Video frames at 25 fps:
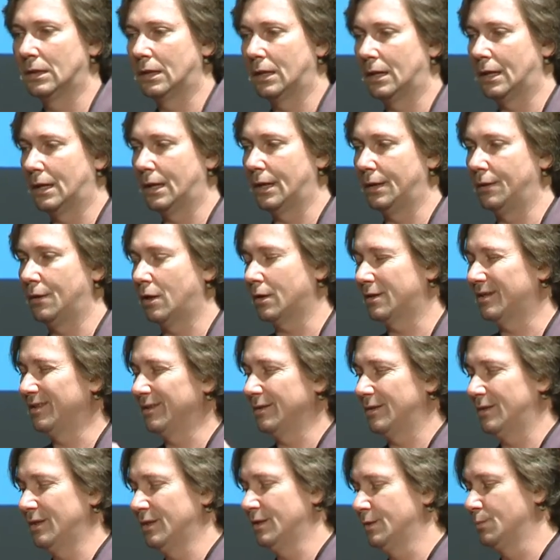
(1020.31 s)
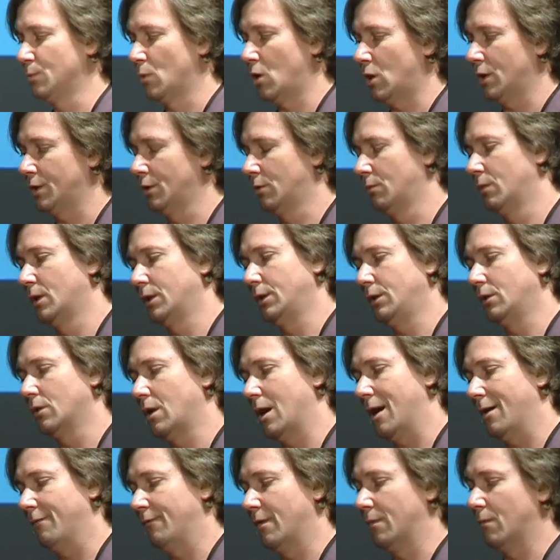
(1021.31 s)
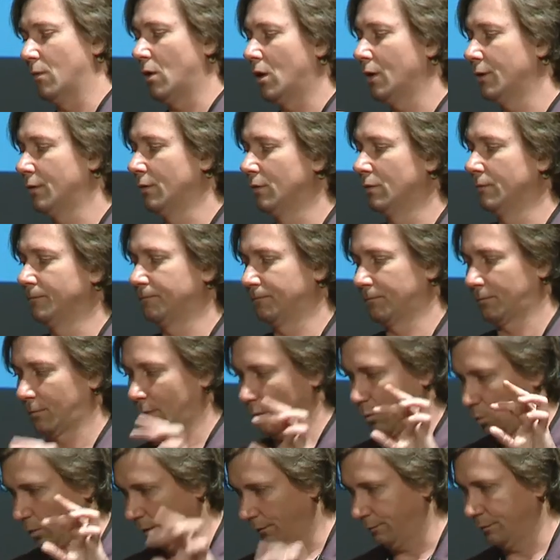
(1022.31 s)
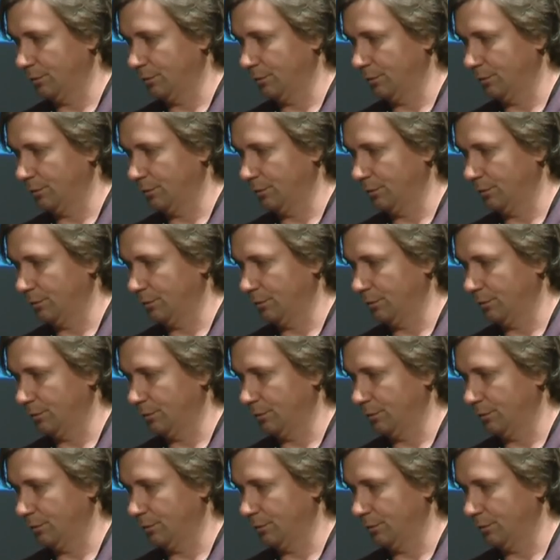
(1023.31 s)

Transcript: uh, not in this model, but you have a model with